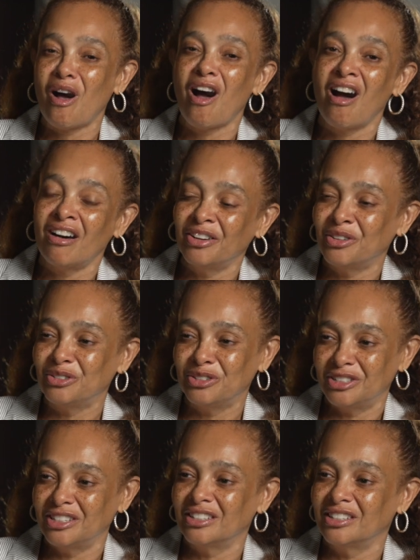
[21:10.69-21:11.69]
honored
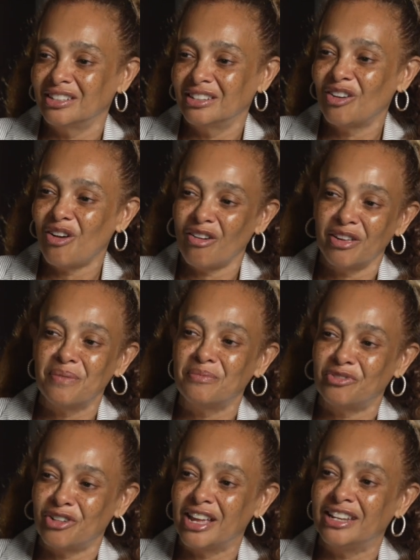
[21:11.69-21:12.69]
to call him
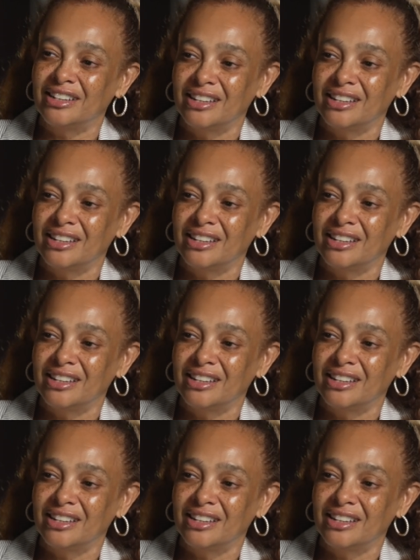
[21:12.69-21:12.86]
friend.